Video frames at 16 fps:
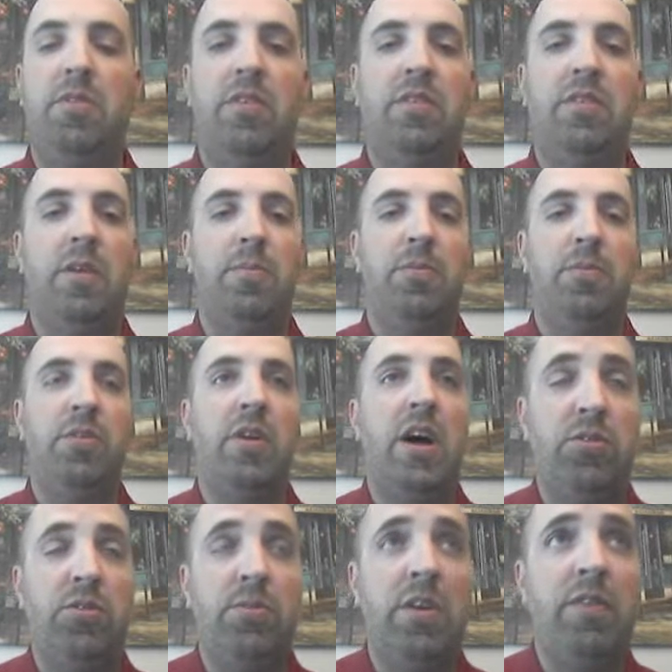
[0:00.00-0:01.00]
Some
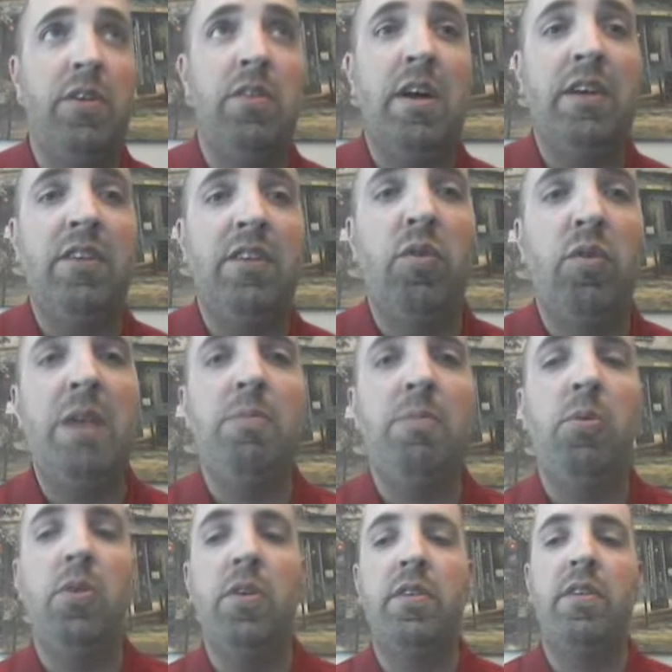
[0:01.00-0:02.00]
classrooms have interactive
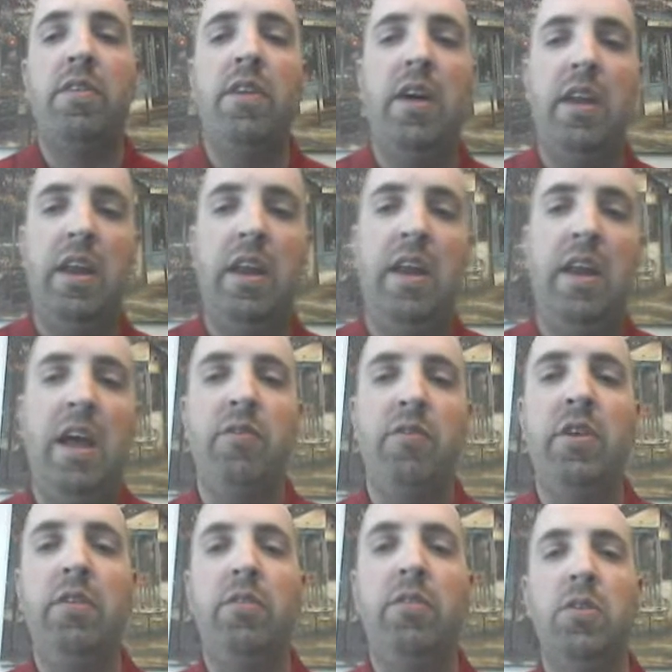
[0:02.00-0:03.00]
whiteboards. It's not in
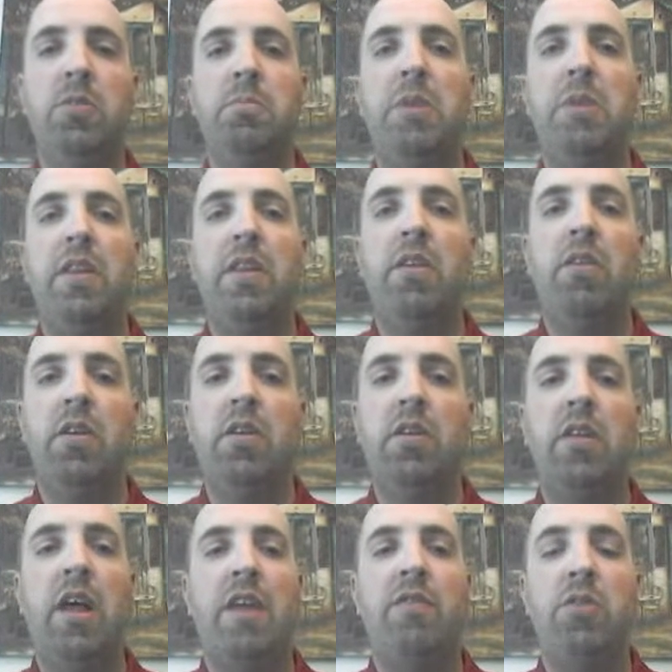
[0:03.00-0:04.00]
every room, but there are
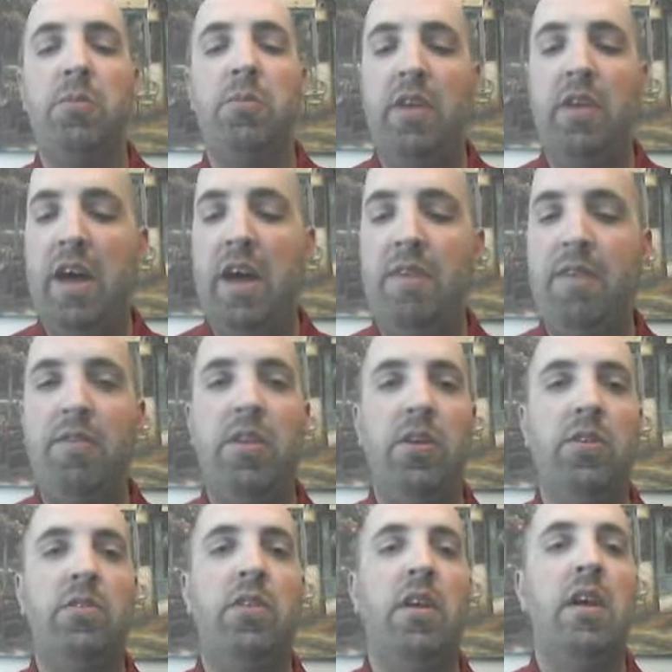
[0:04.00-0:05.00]
a lot of rooms that have
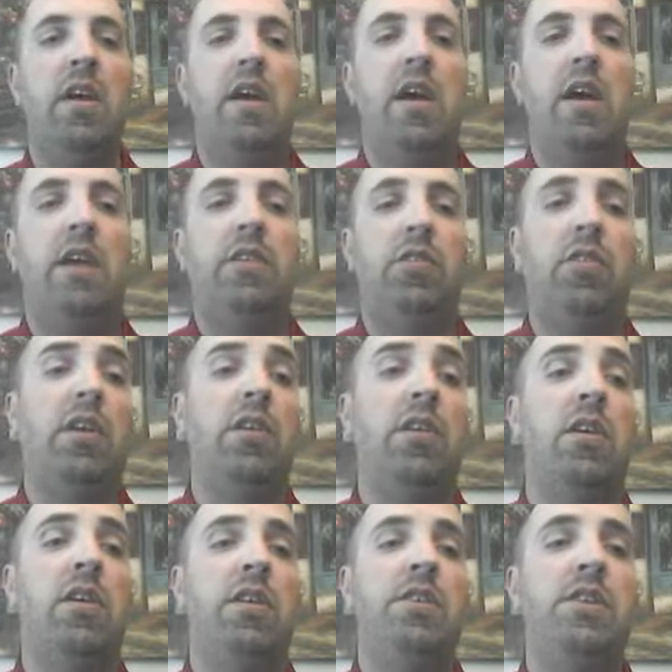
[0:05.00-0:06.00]
those as extra
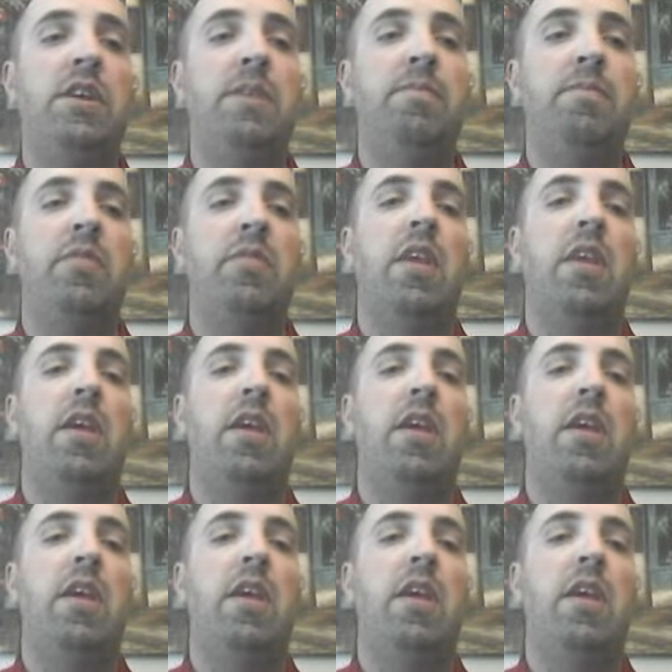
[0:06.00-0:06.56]
technology.